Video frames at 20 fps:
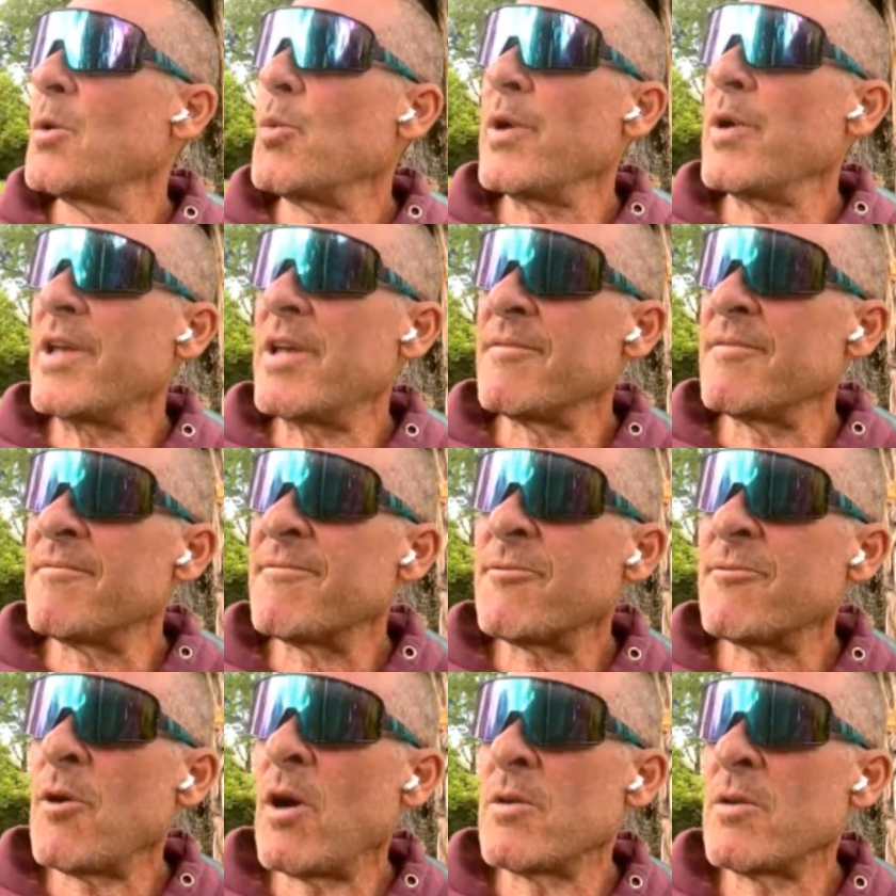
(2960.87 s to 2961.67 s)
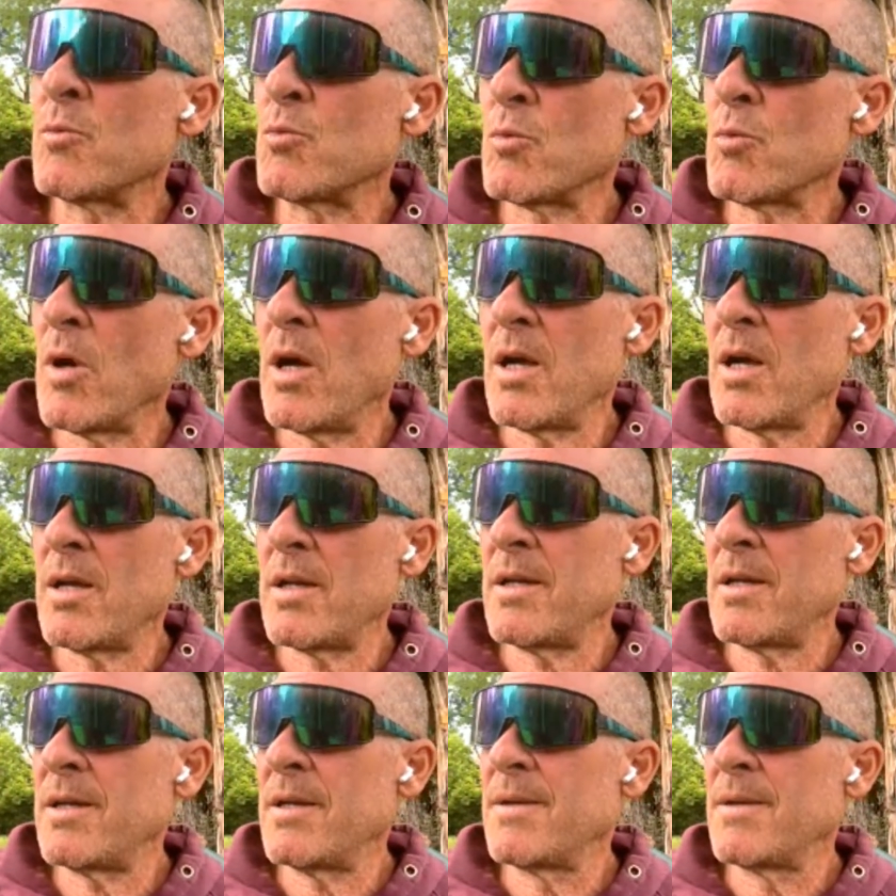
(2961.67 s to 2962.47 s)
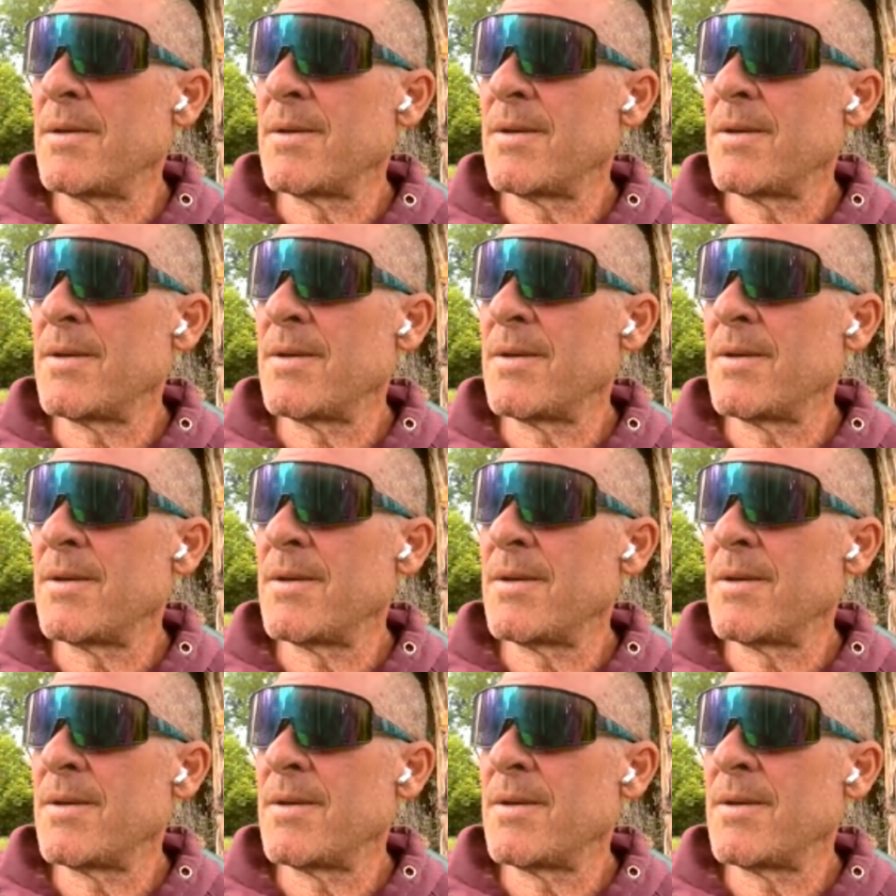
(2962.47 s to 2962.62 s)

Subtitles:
We can front run